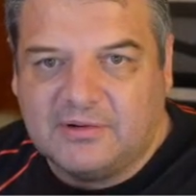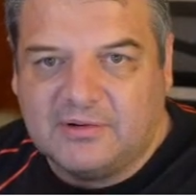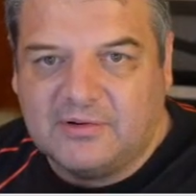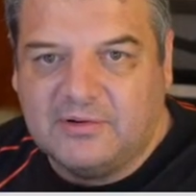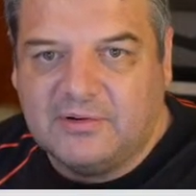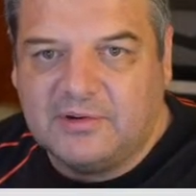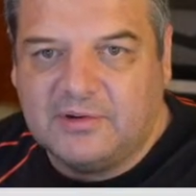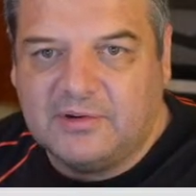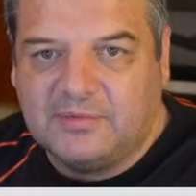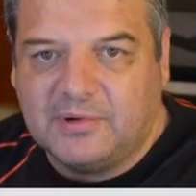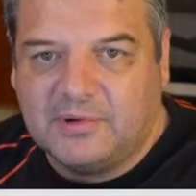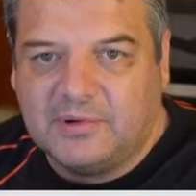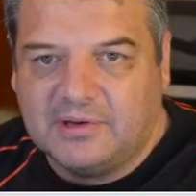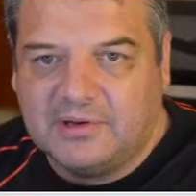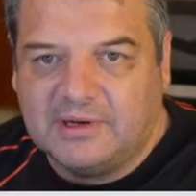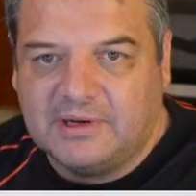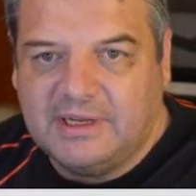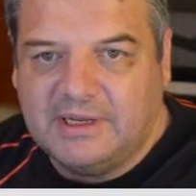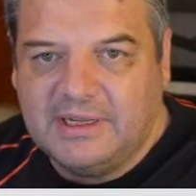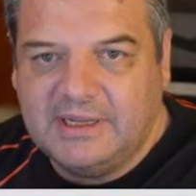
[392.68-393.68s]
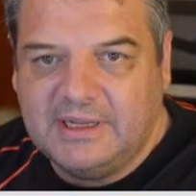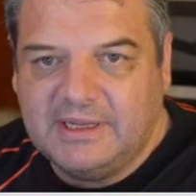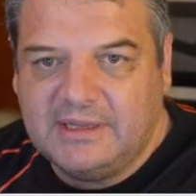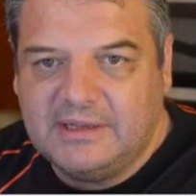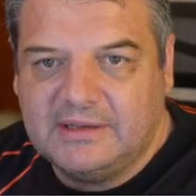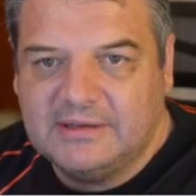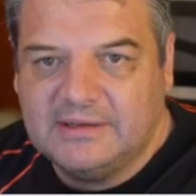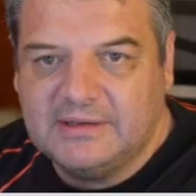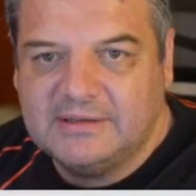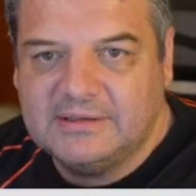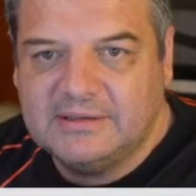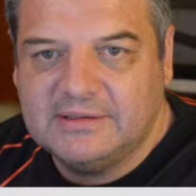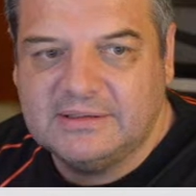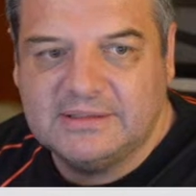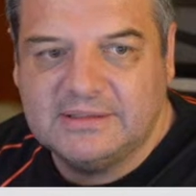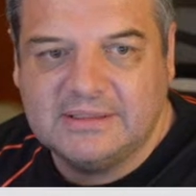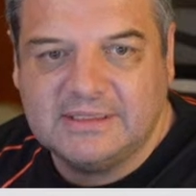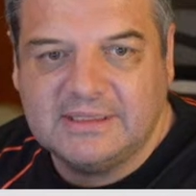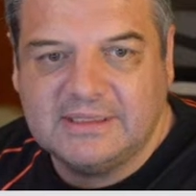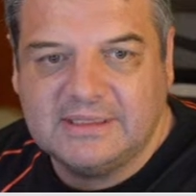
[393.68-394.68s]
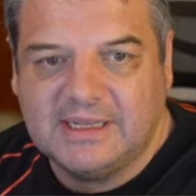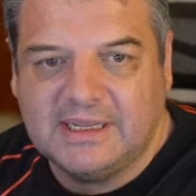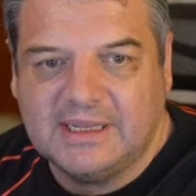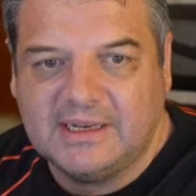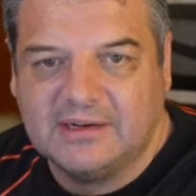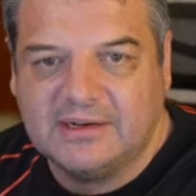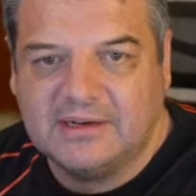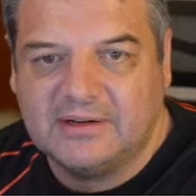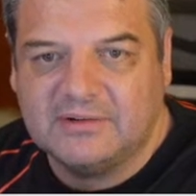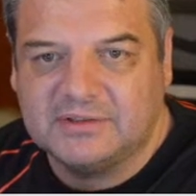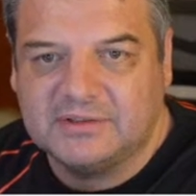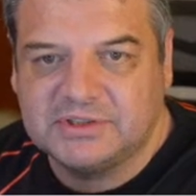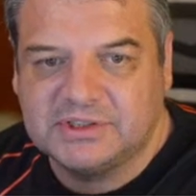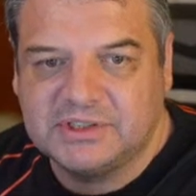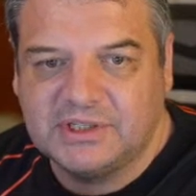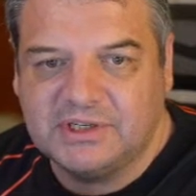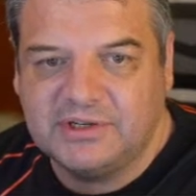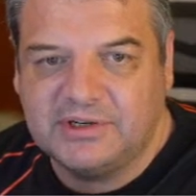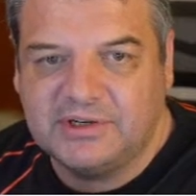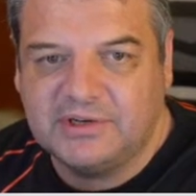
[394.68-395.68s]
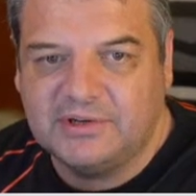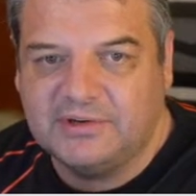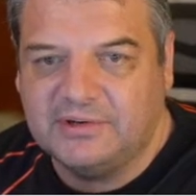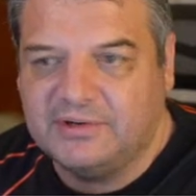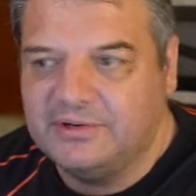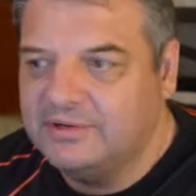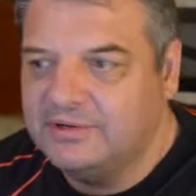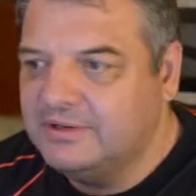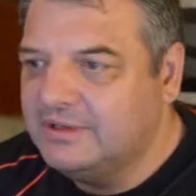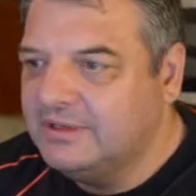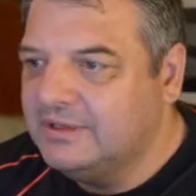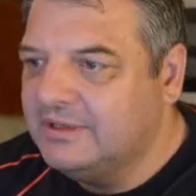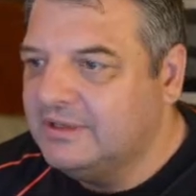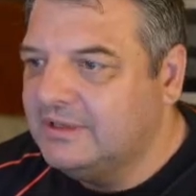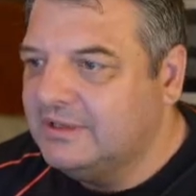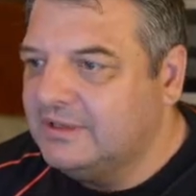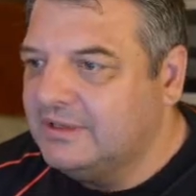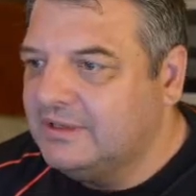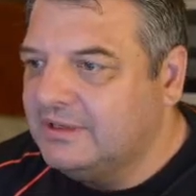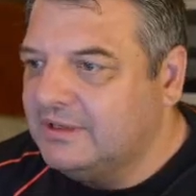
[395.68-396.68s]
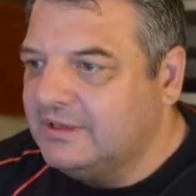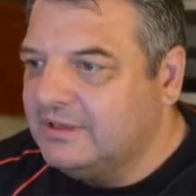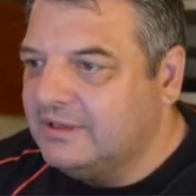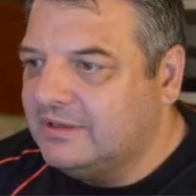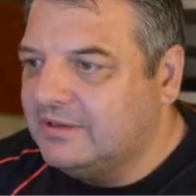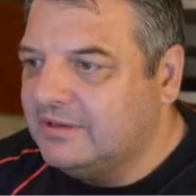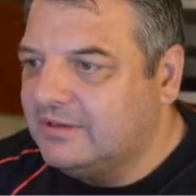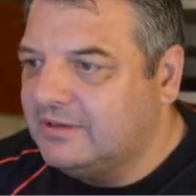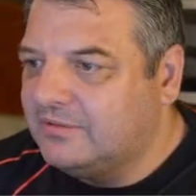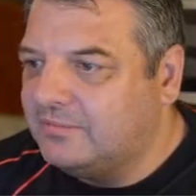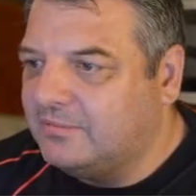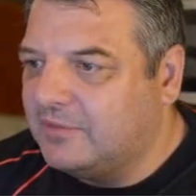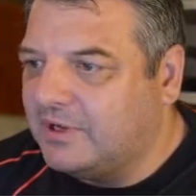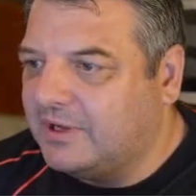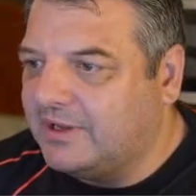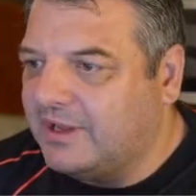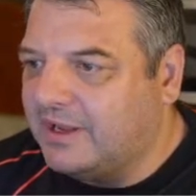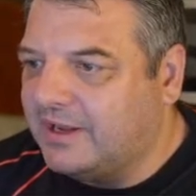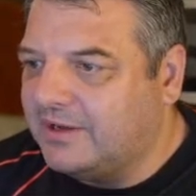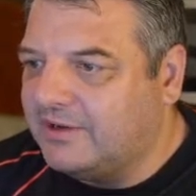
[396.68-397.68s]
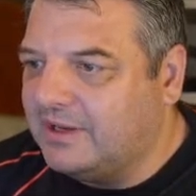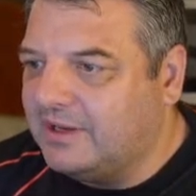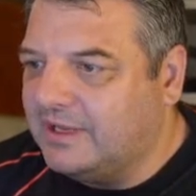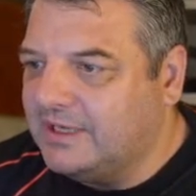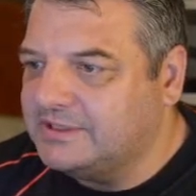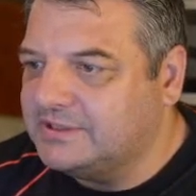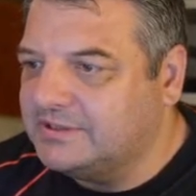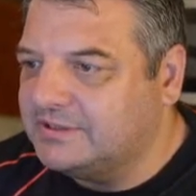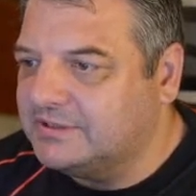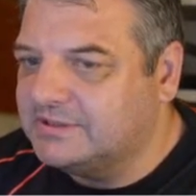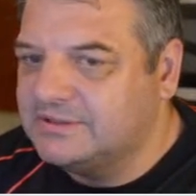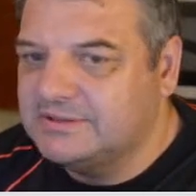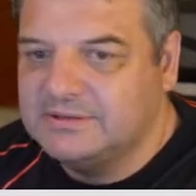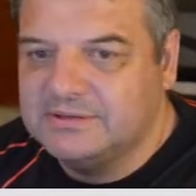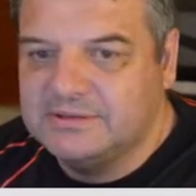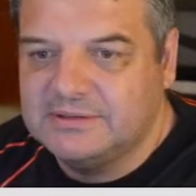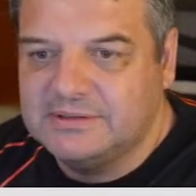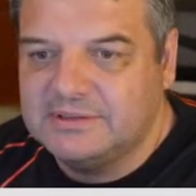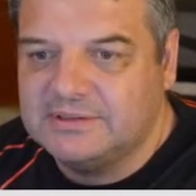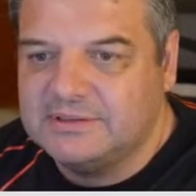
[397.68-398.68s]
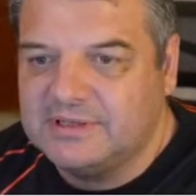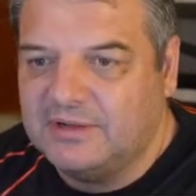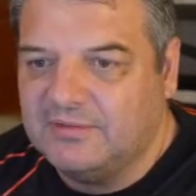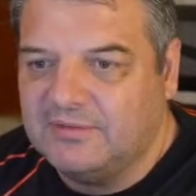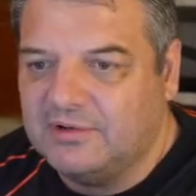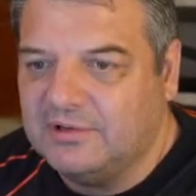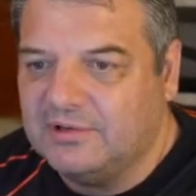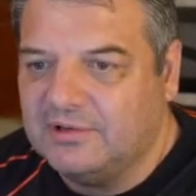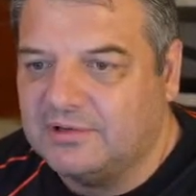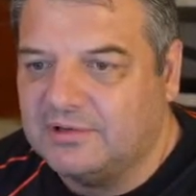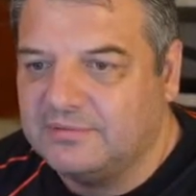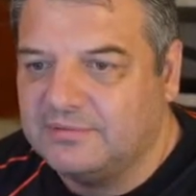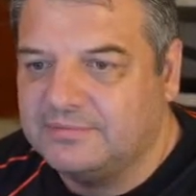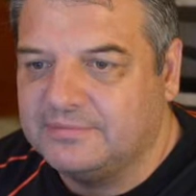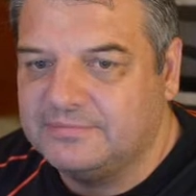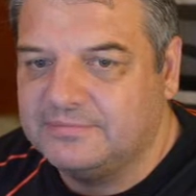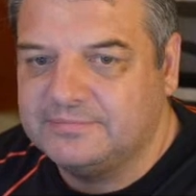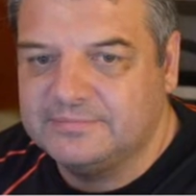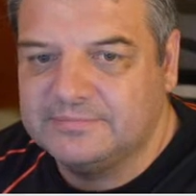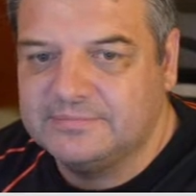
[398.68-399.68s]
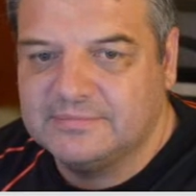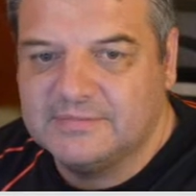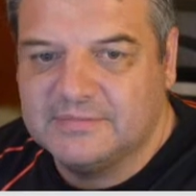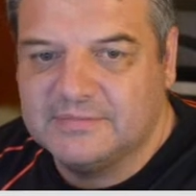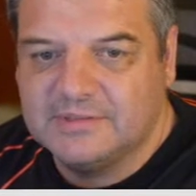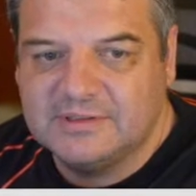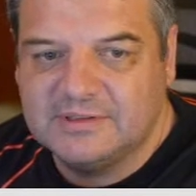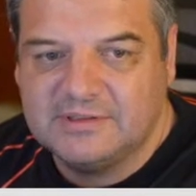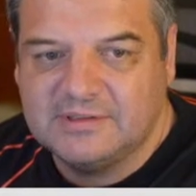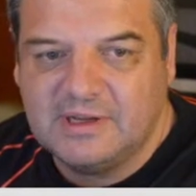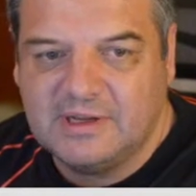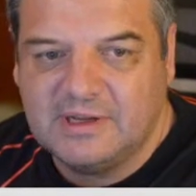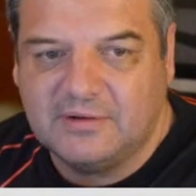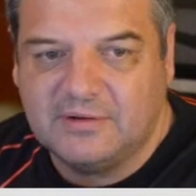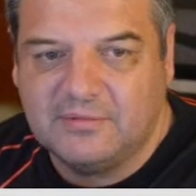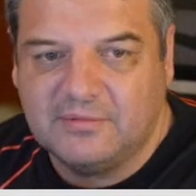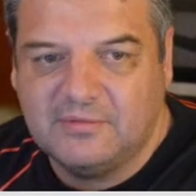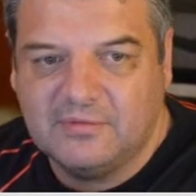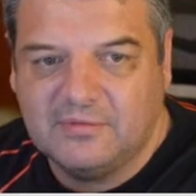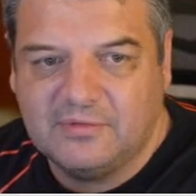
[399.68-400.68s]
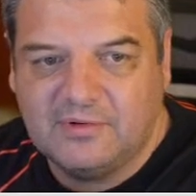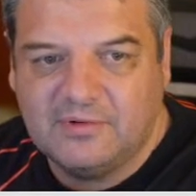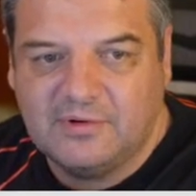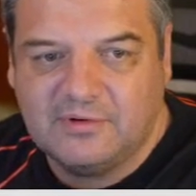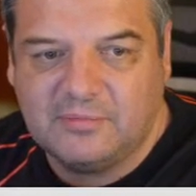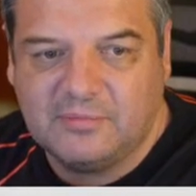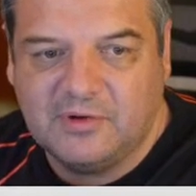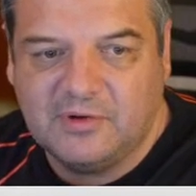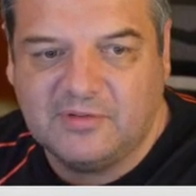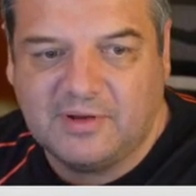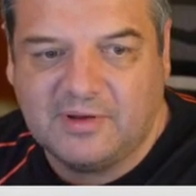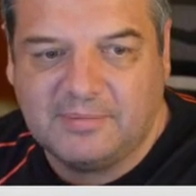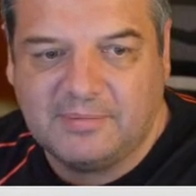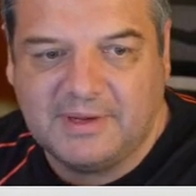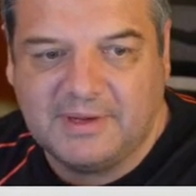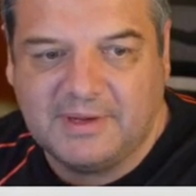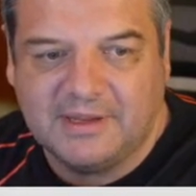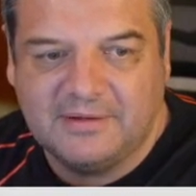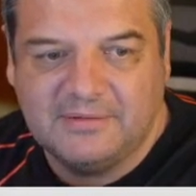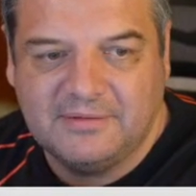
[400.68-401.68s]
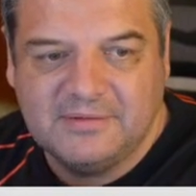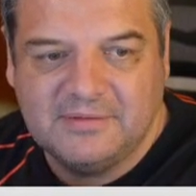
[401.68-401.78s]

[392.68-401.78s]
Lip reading: CoinSpot on here, and I will show you my calculations. Let's have a look. So let's move up here.